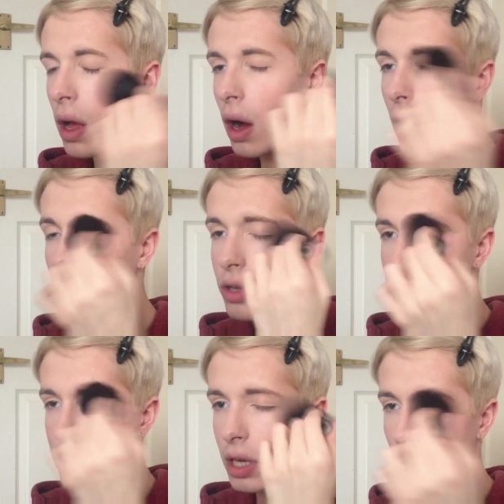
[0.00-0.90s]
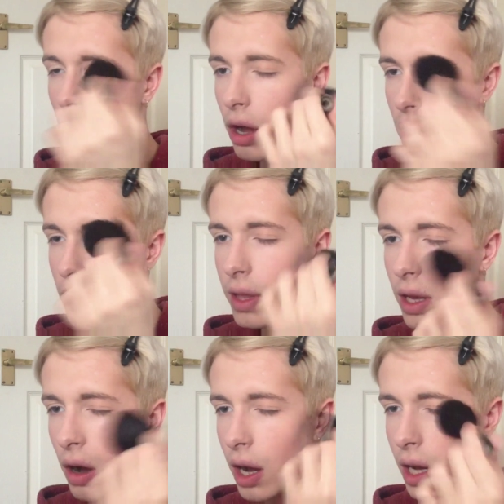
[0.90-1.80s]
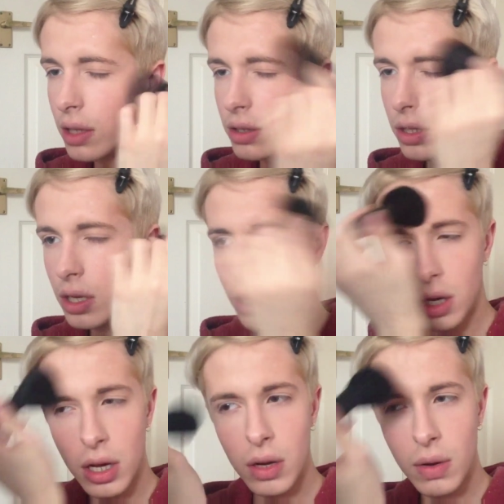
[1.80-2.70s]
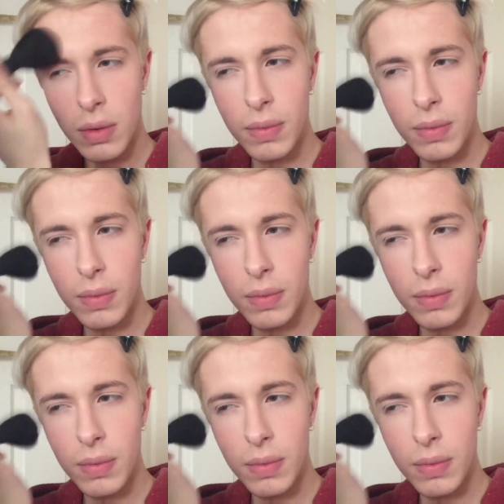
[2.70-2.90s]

I like just to go over the eyelids too.